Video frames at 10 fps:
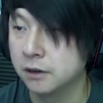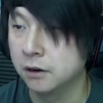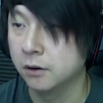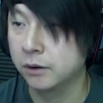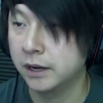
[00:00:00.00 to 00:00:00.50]

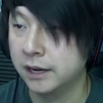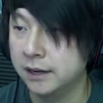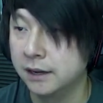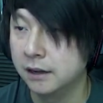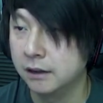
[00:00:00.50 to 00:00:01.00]
Okay,
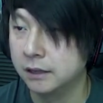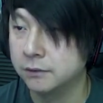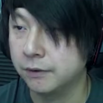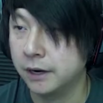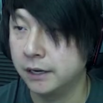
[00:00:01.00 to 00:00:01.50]
that's
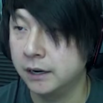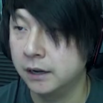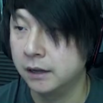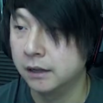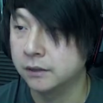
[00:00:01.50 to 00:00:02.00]
fine.
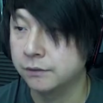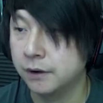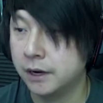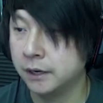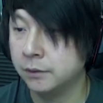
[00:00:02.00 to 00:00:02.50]
That's
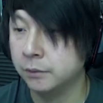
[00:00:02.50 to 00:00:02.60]
fine.